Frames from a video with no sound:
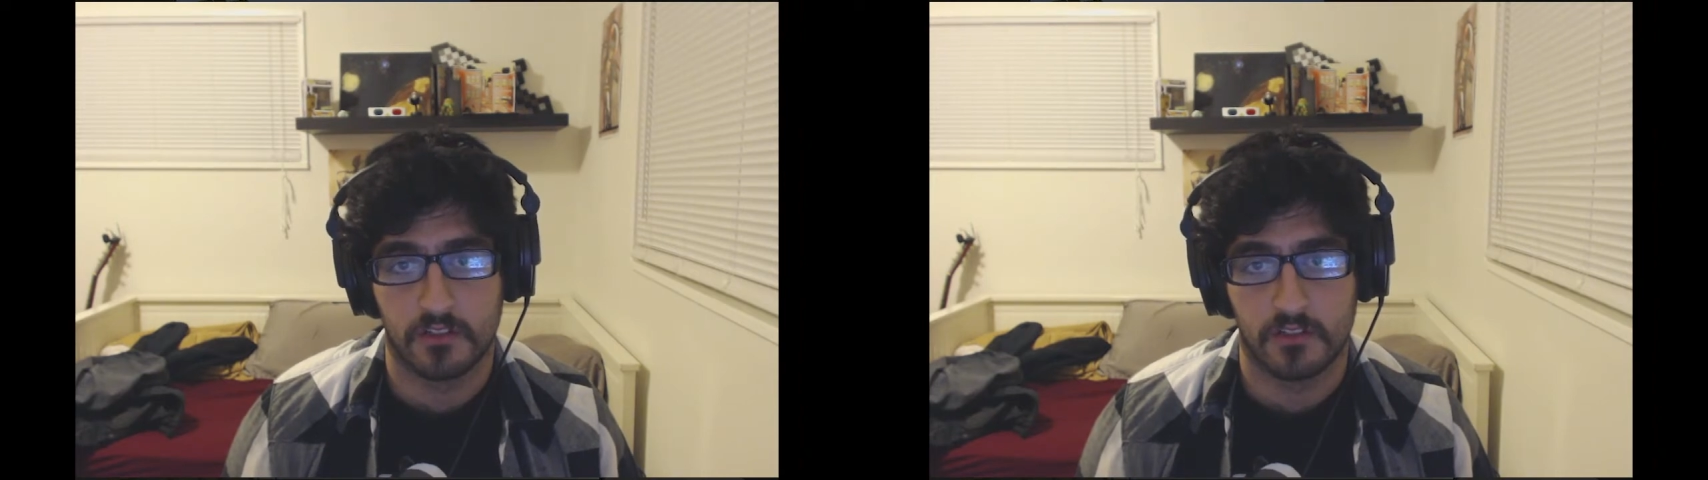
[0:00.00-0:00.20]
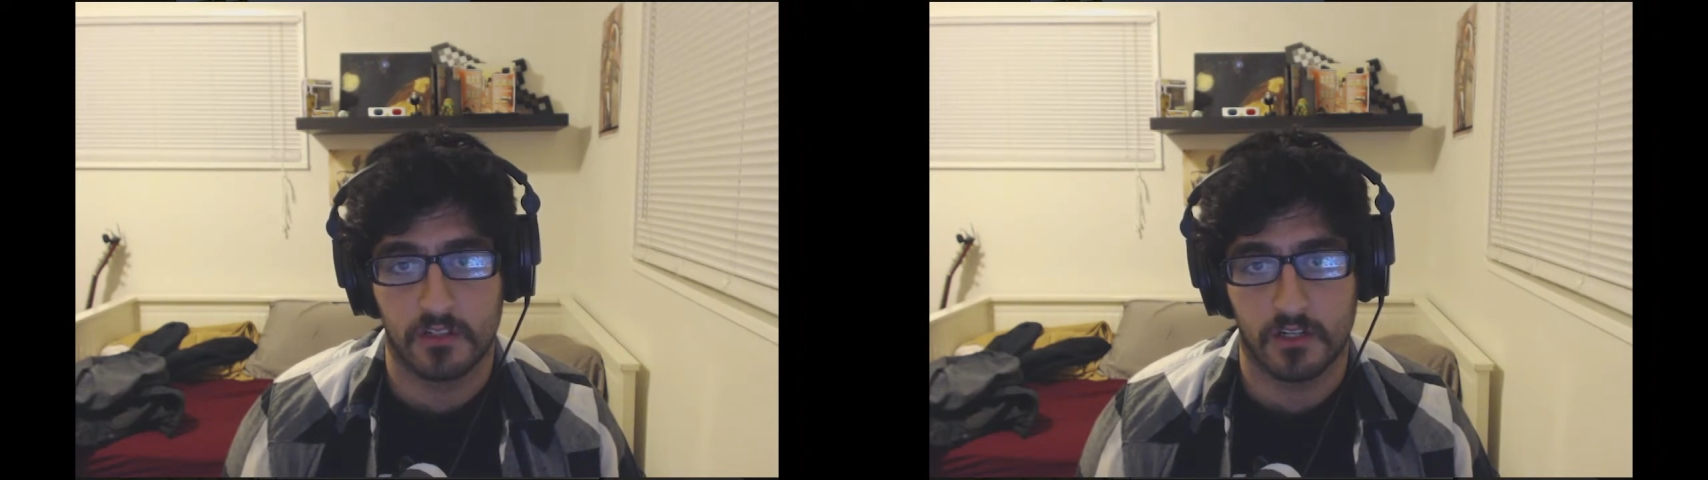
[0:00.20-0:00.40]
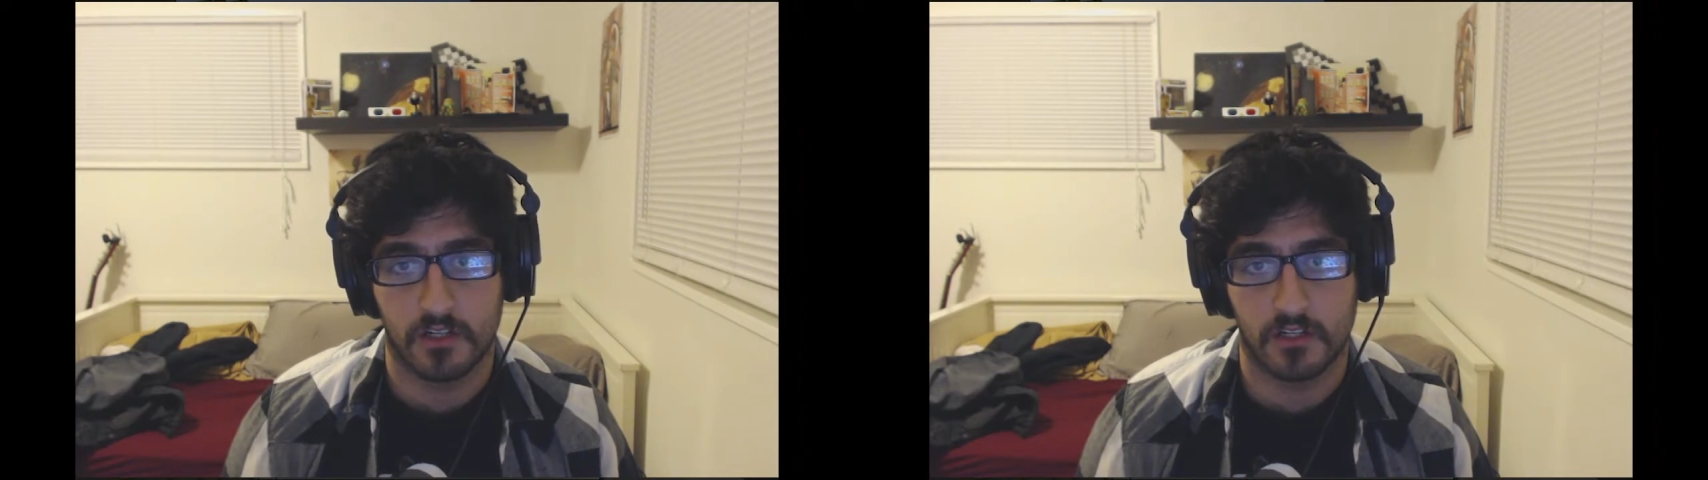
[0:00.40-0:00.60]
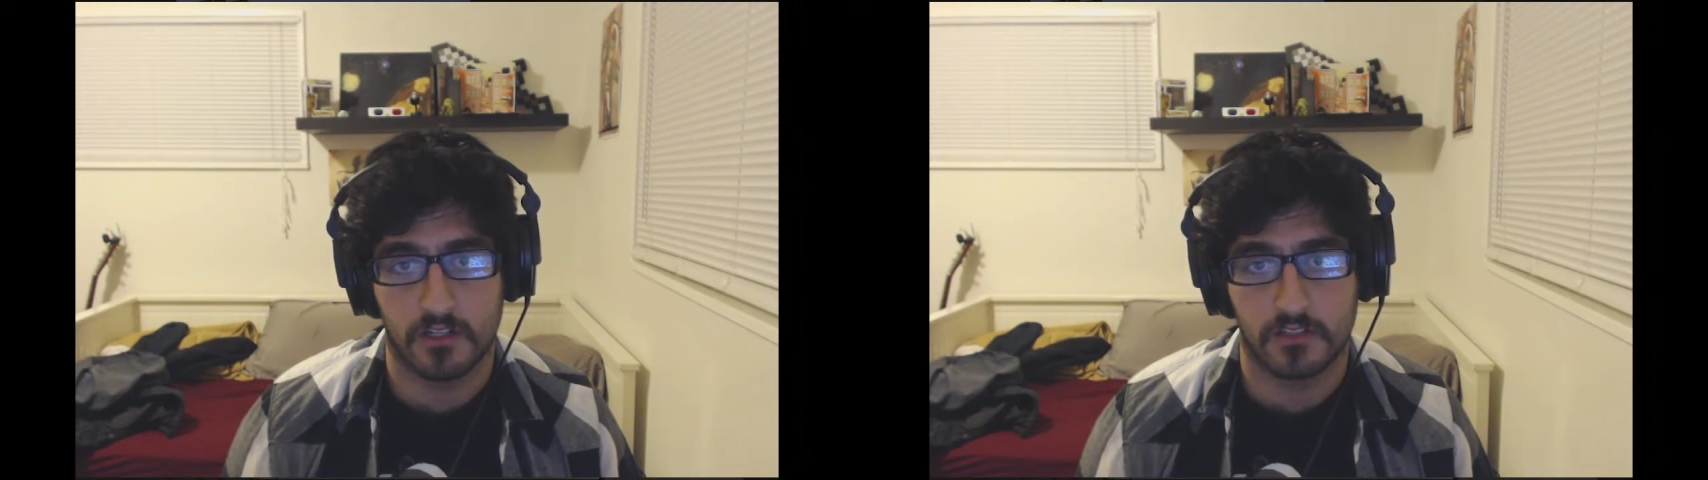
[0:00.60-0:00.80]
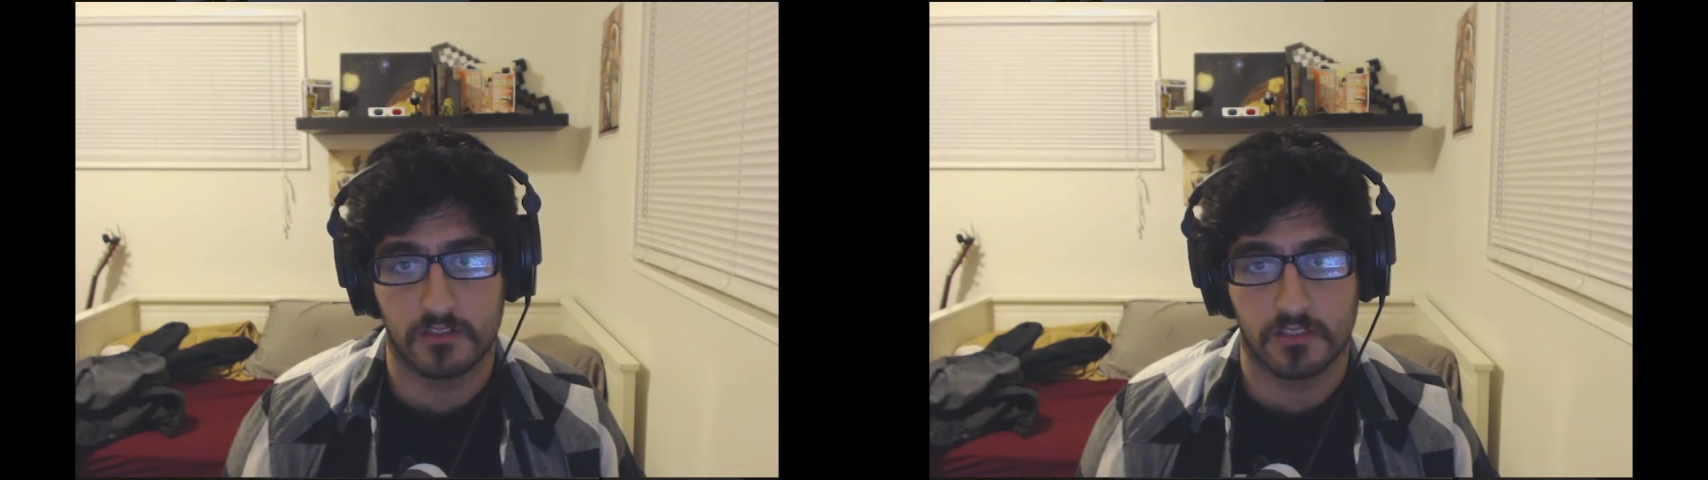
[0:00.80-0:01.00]

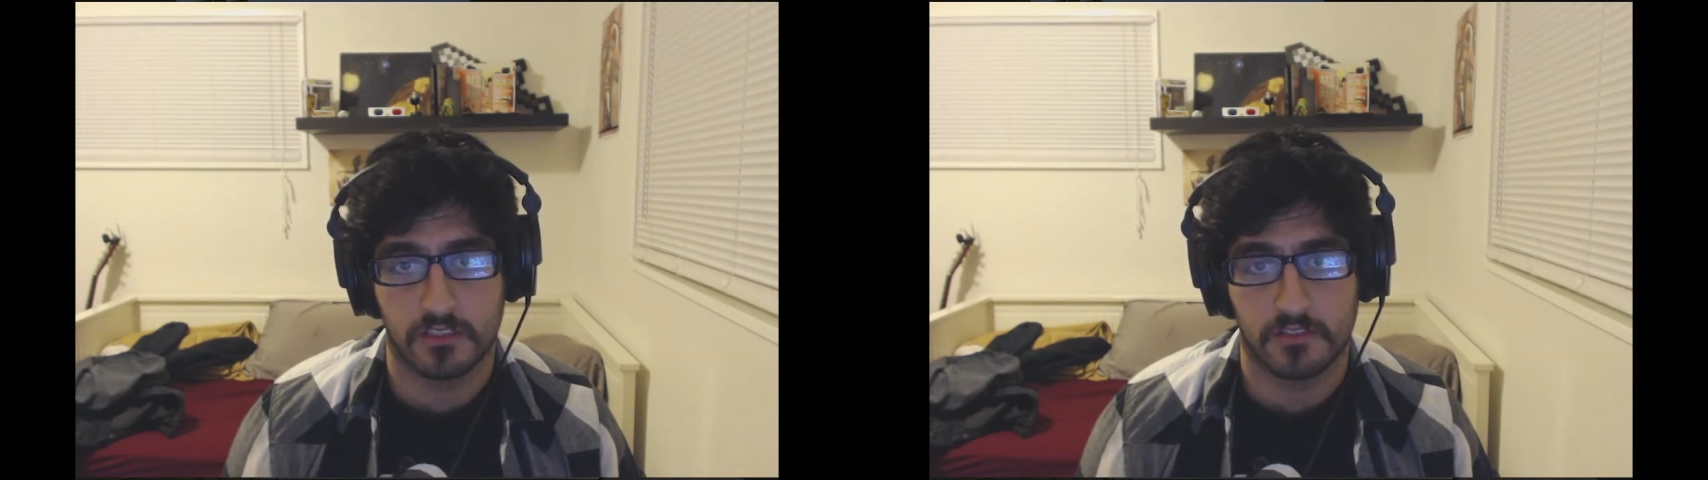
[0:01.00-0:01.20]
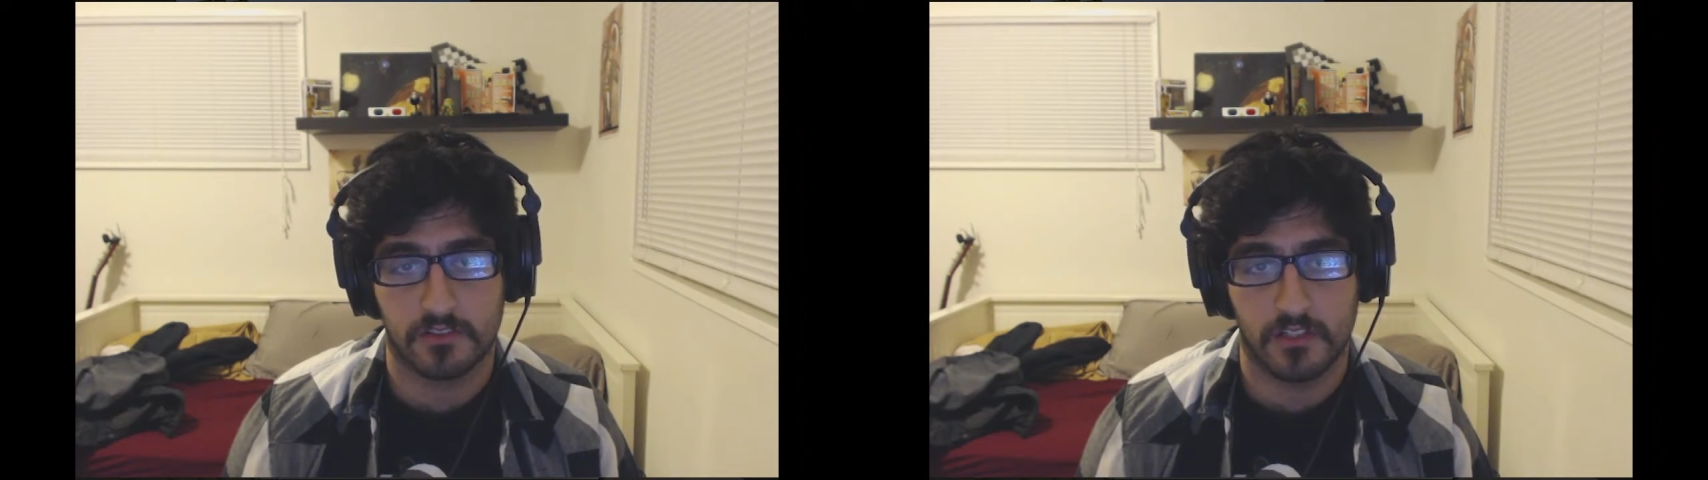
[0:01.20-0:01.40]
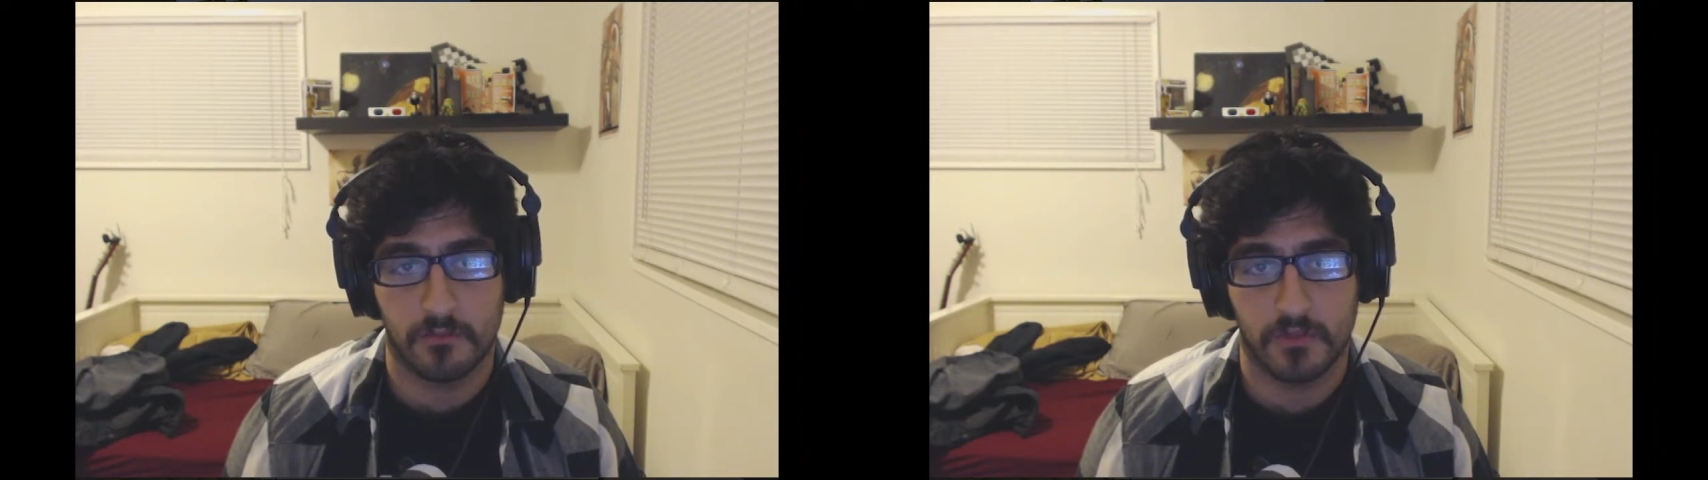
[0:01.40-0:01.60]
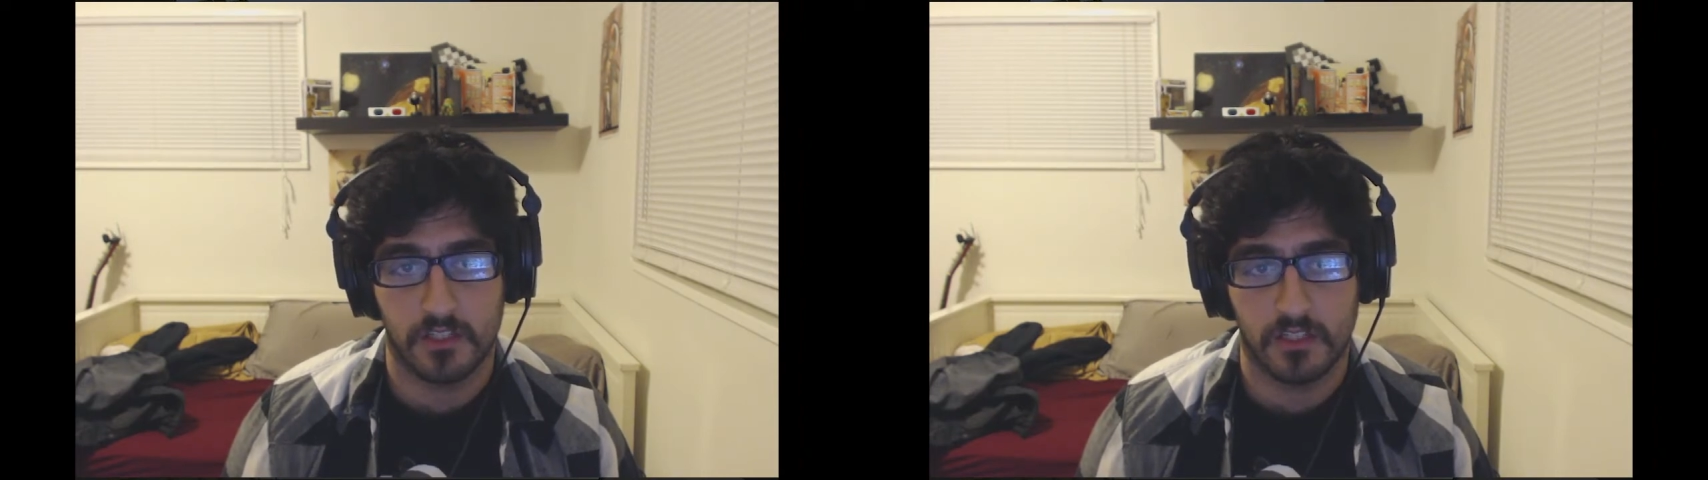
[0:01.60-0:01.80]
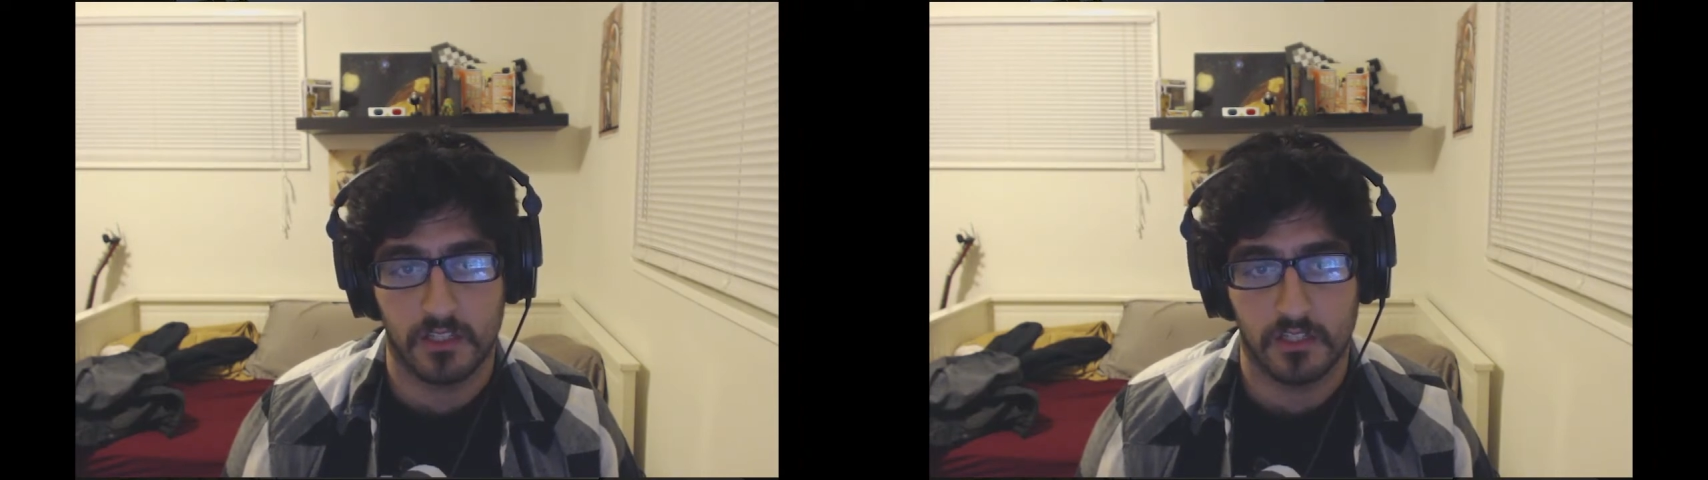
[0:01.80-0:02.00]
It's going to
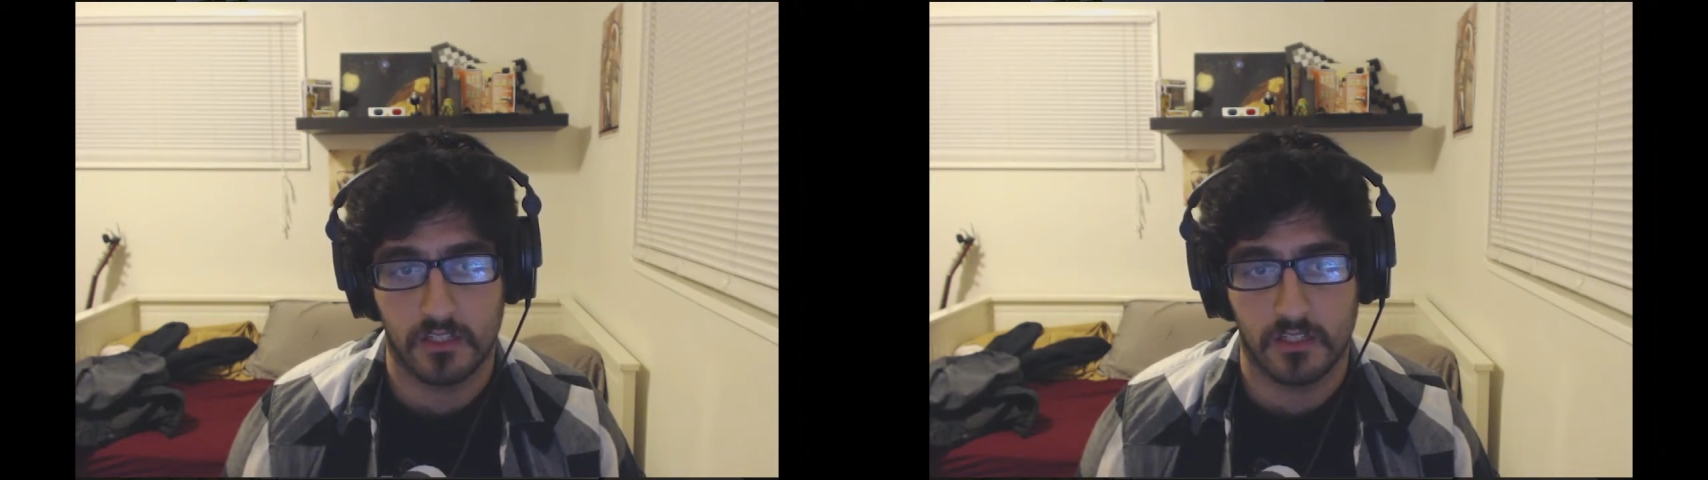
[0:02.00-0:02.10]
be